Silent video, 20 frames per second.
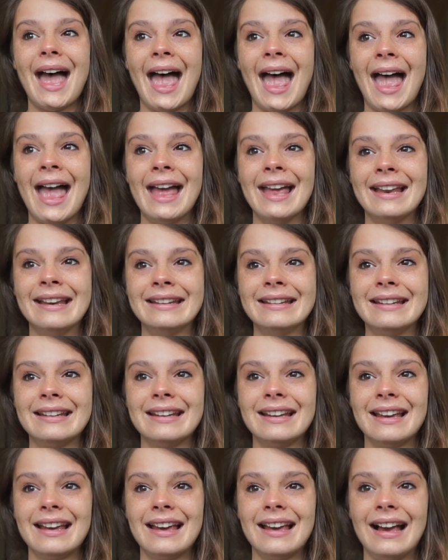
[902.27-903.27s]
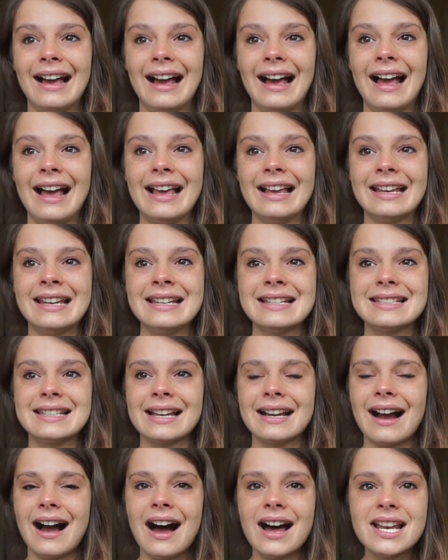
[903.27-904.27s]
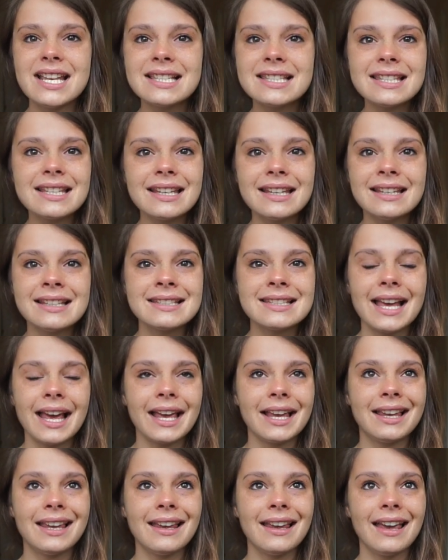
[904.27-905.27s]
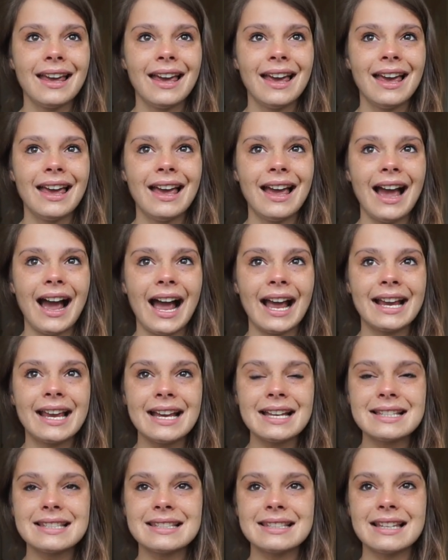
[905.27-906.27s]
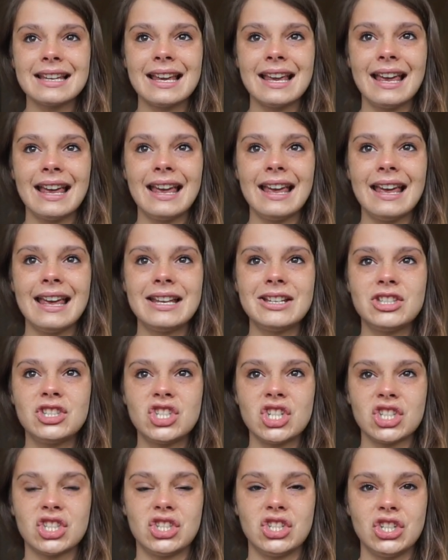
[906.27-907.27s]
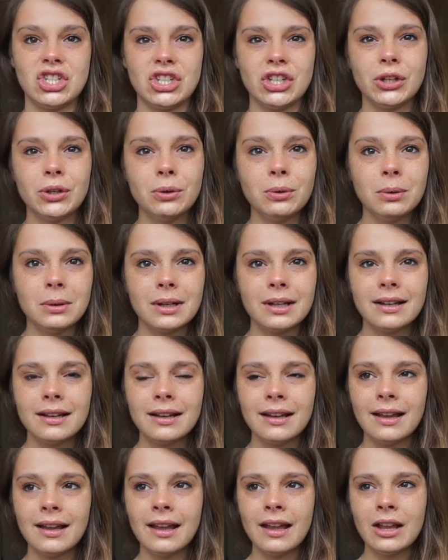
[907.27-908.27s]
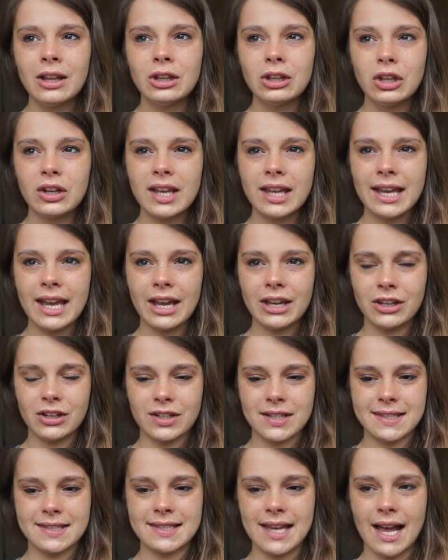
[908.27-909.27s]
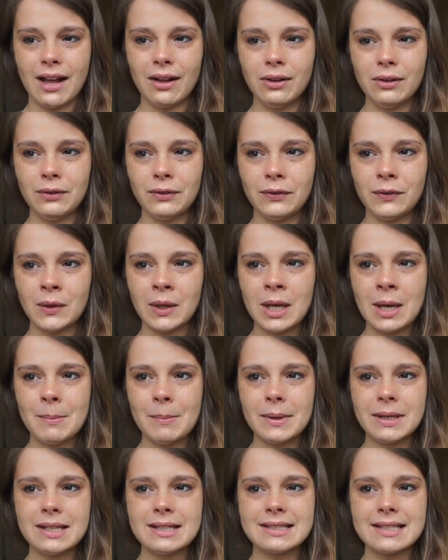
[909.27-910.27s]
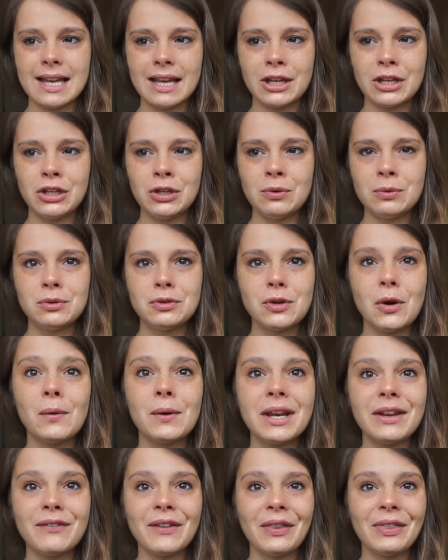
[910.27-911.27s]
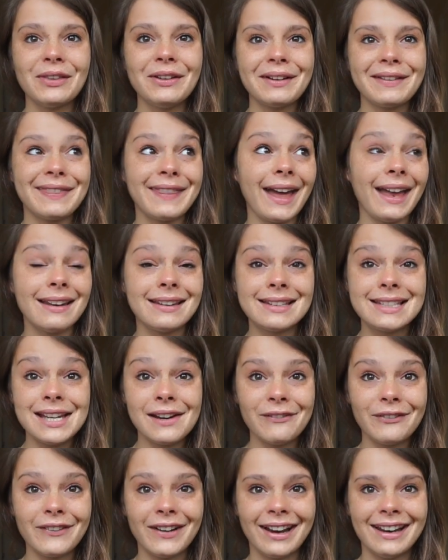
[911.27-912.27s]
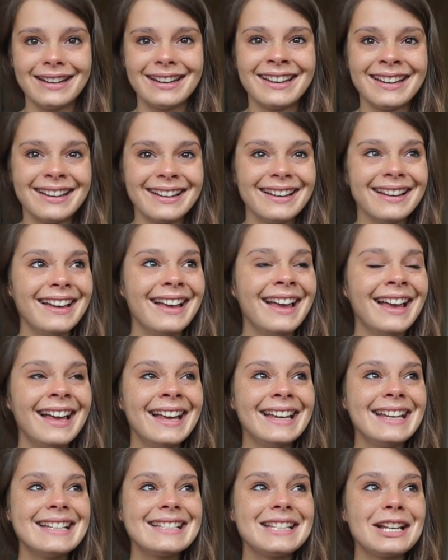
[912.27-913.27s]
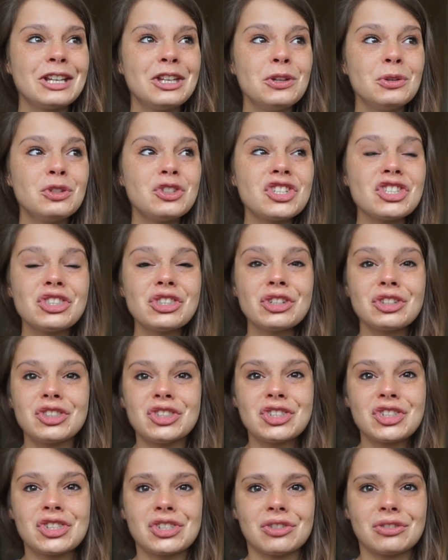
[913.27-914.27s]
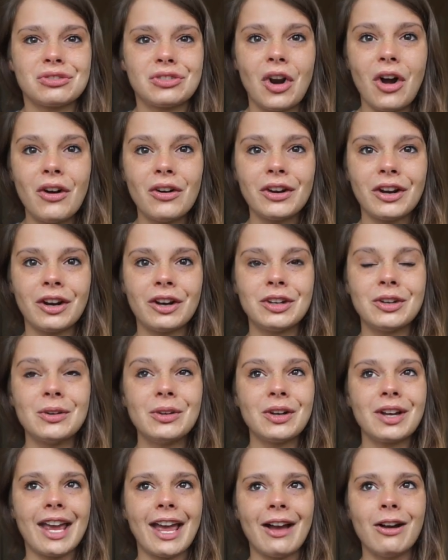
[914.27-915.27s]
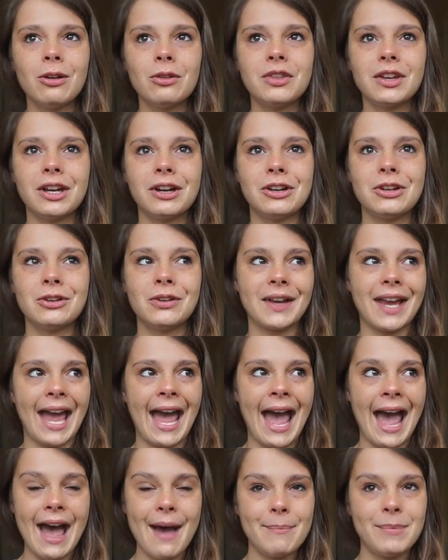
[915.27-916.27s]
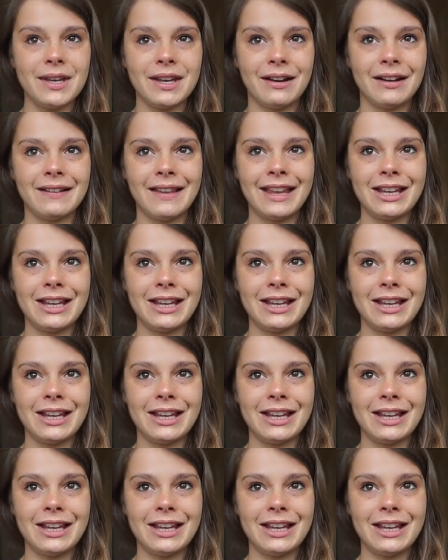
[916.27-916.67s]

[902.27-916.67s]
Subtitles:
And he's like, honestly, he's like, I guess it's just you looking at yourself. But he's like, you don't even look that different. He's like, you just look stronger, you look healthier, you look happier.